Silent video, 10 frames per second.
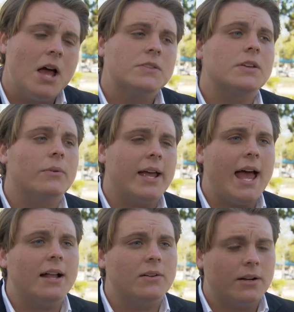So we
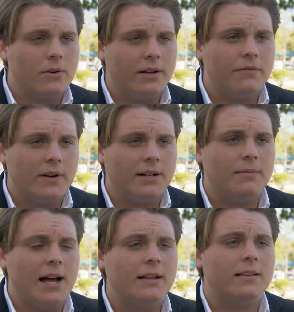had a great friend of
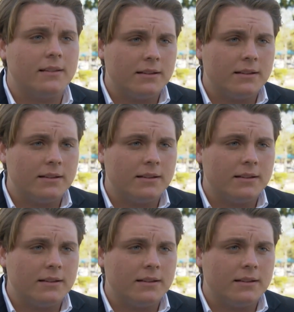mine